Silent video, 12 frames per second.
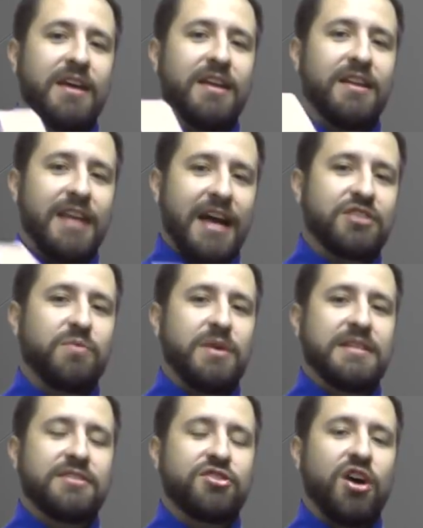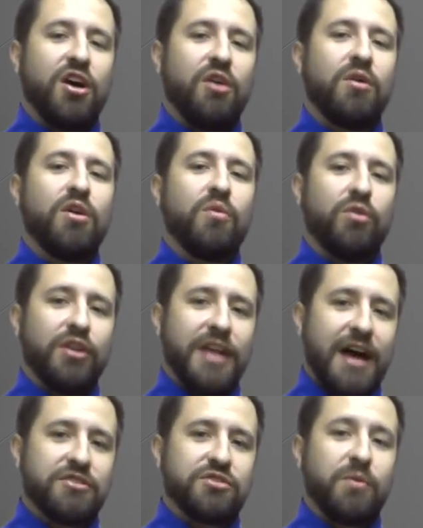Next week's show will
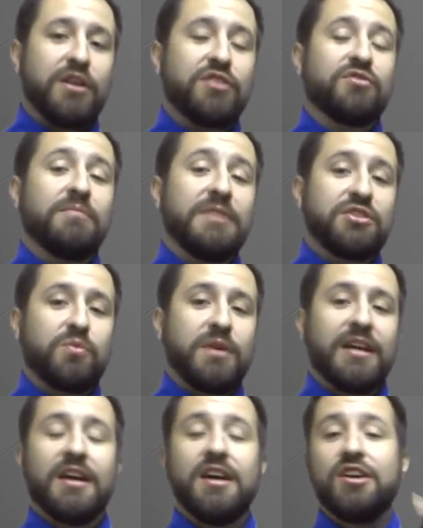announce the winners from this week.